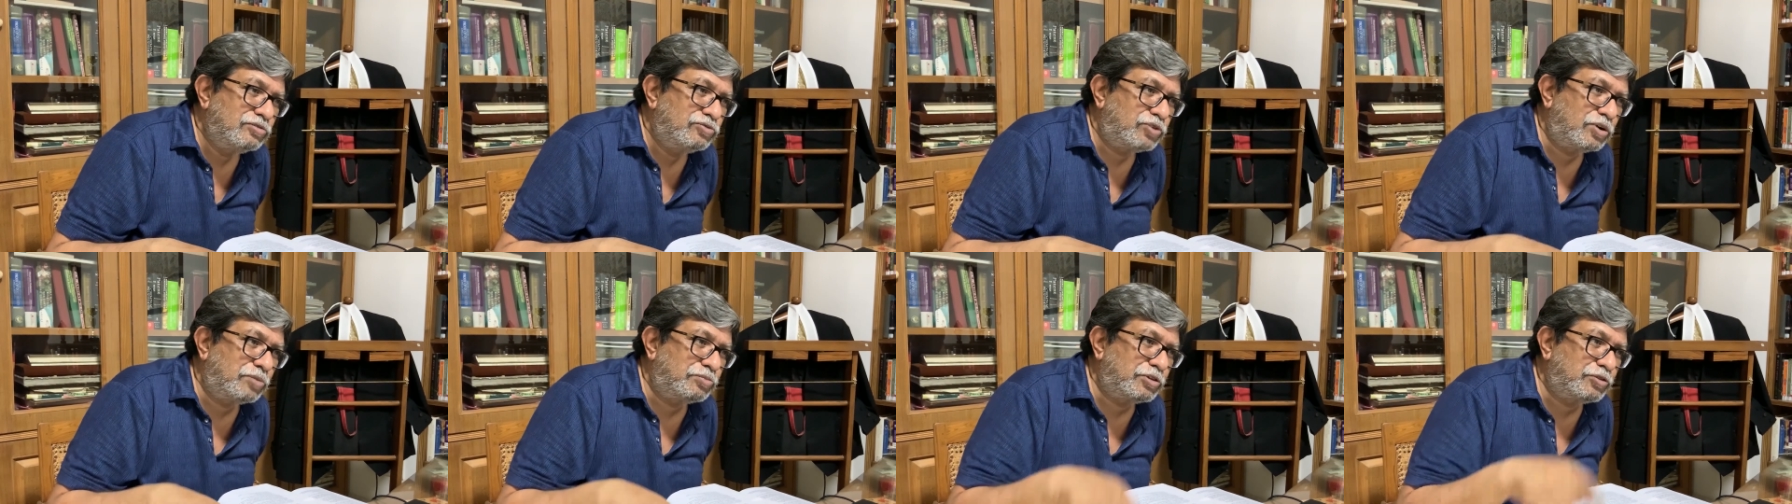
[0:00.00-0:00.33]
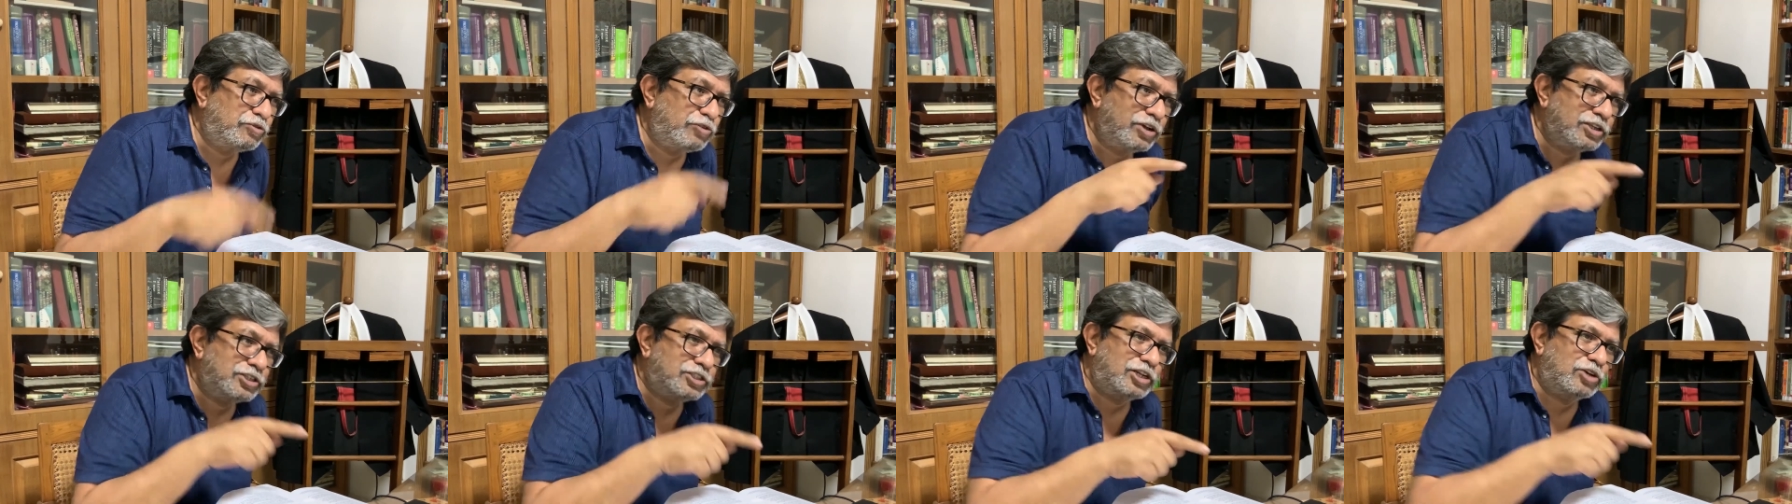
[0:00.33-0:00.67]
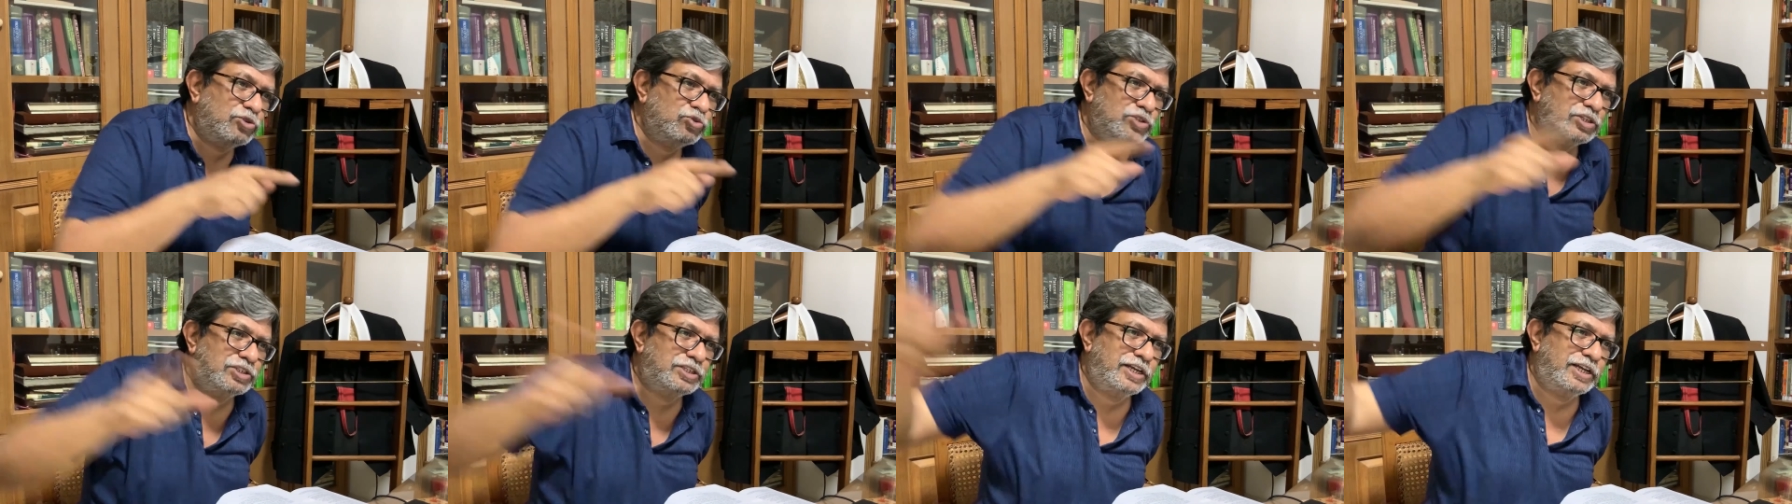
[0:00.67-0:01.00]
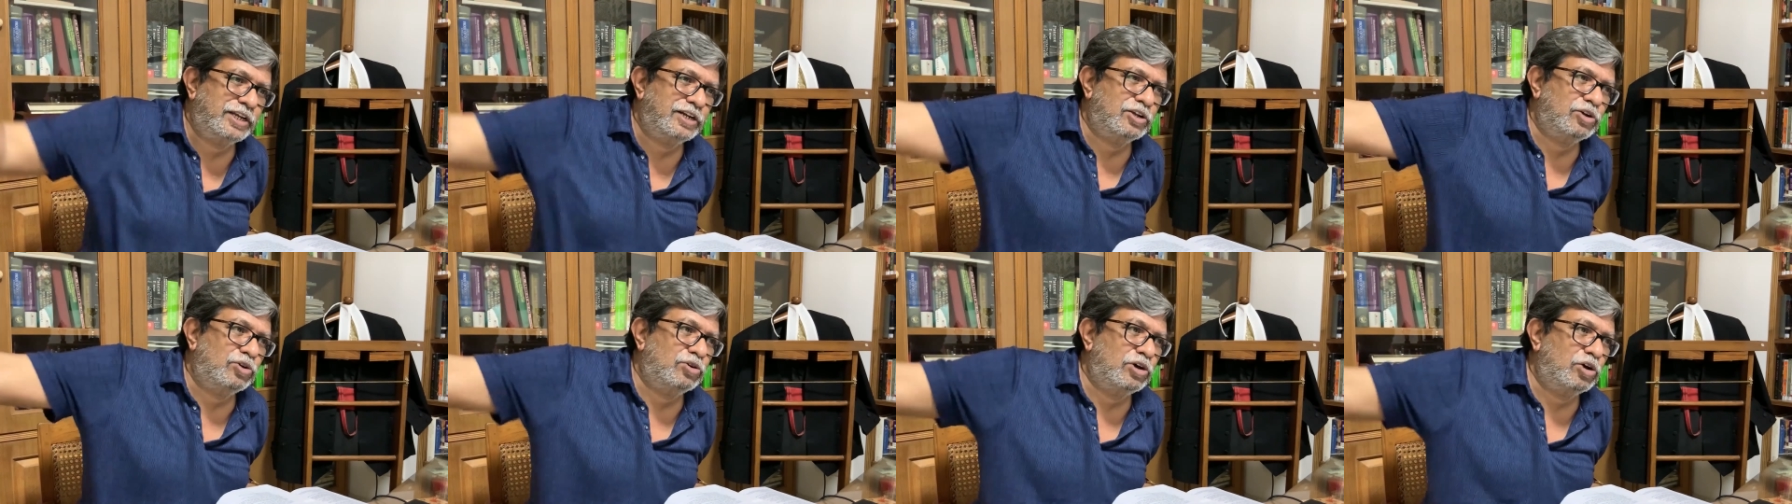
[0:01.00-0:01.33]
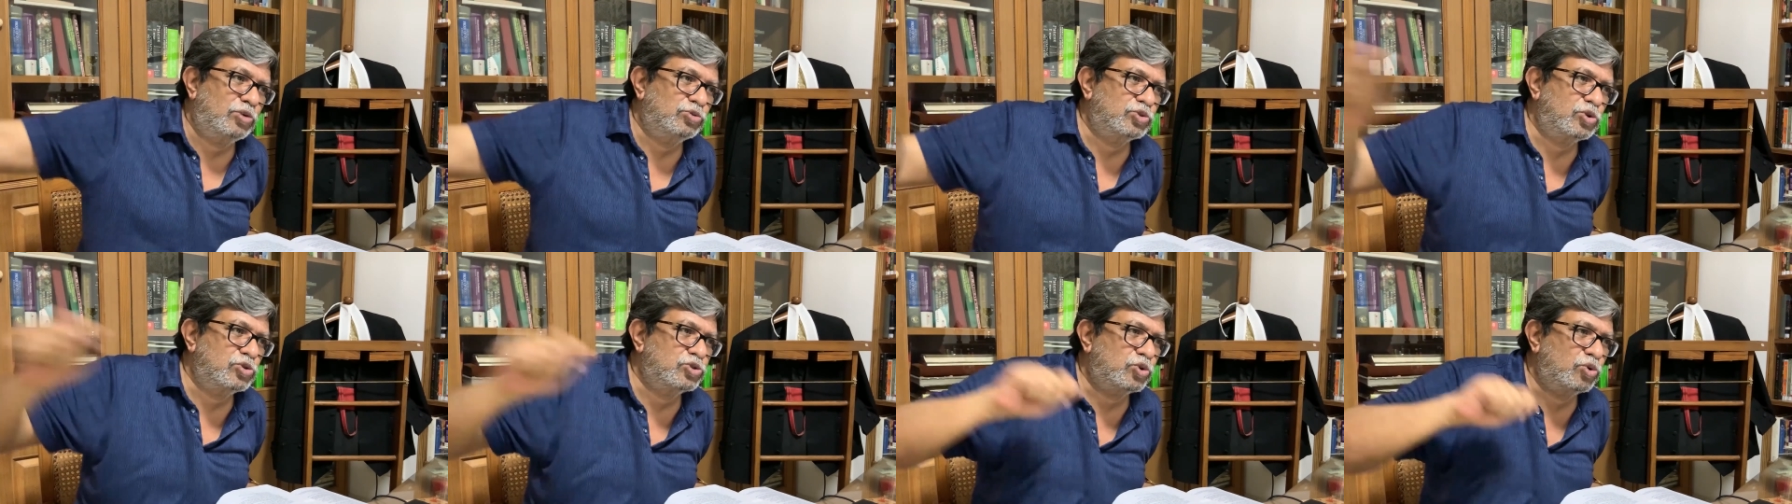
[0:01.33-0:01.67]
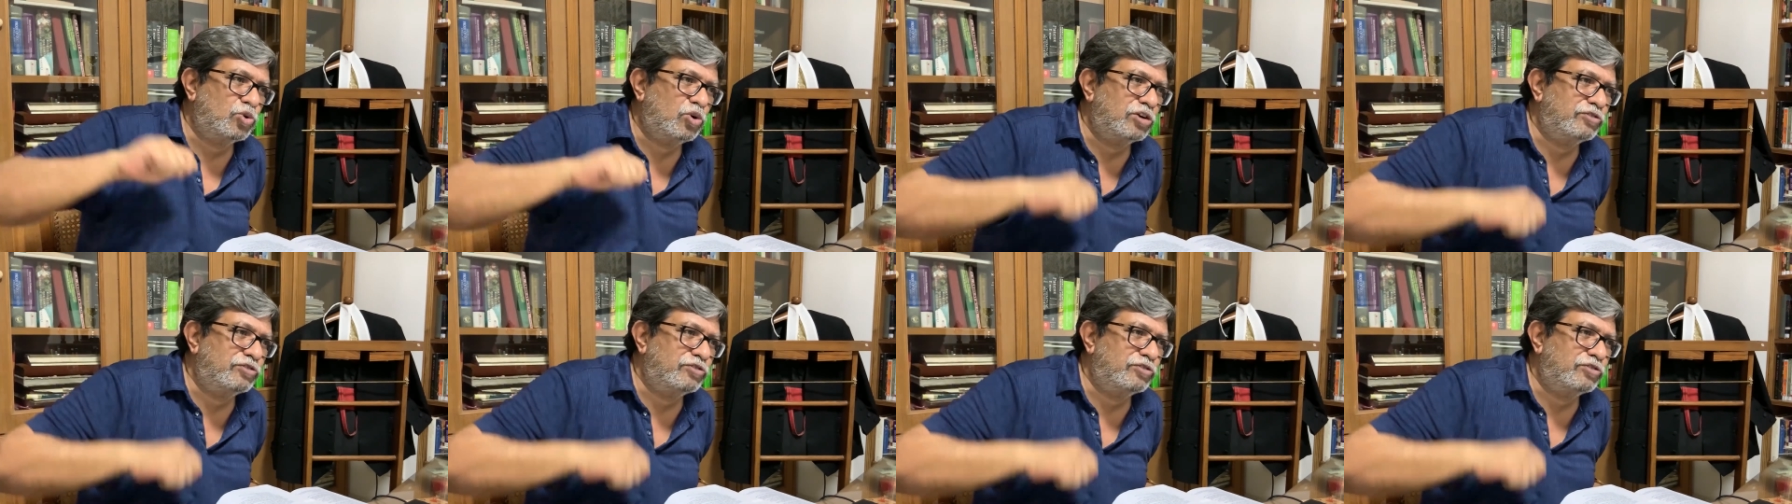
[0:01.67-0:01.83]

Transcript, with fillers: From the first house, the second house also